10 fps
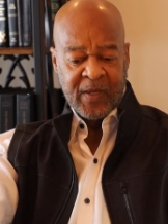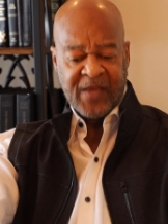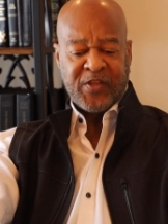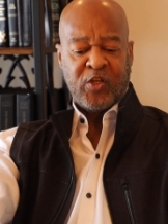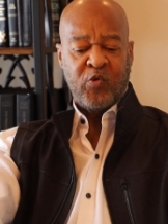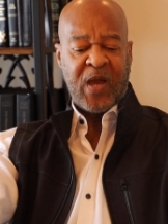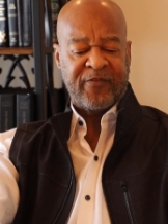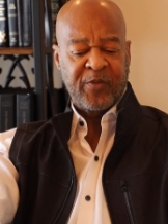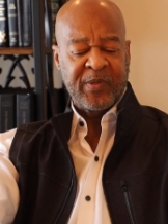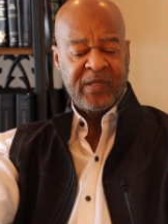And then you
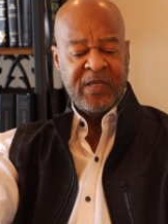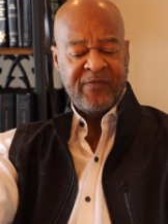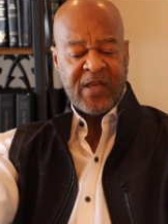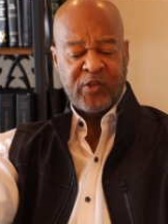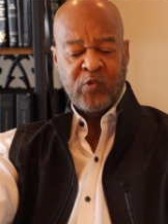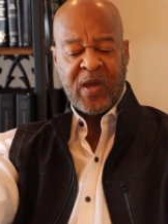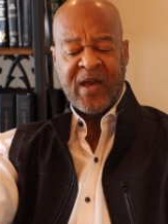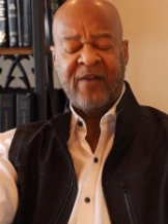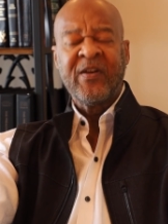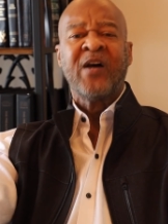have to believe that you
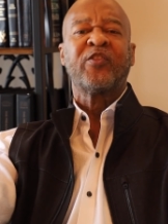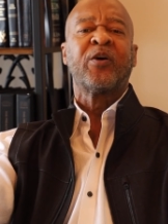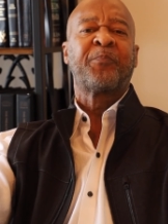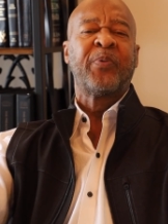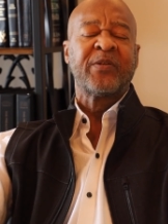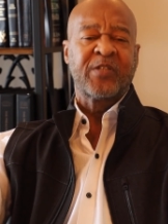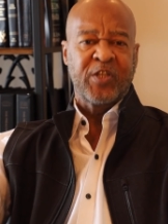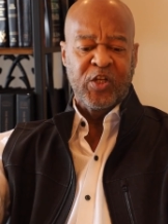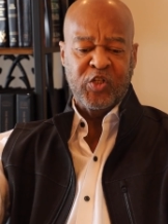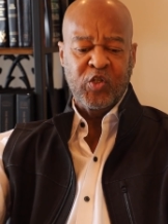have the
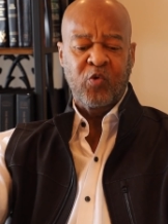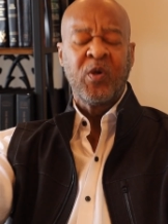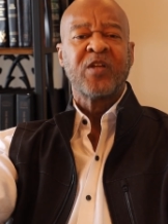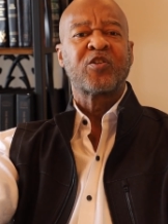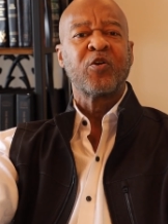potential